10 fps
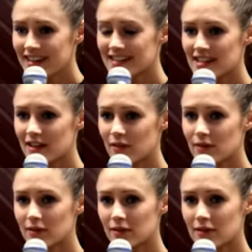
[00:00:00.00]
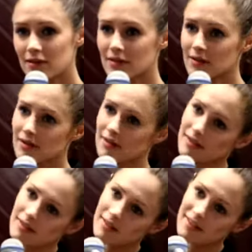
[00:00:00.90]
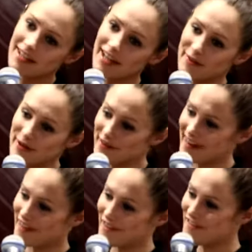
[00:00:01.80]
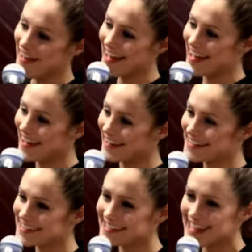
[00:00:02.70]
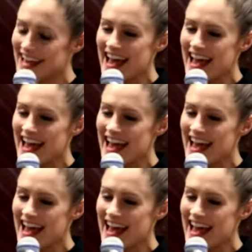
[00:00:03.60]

He's like, oh, kind of went red in the face.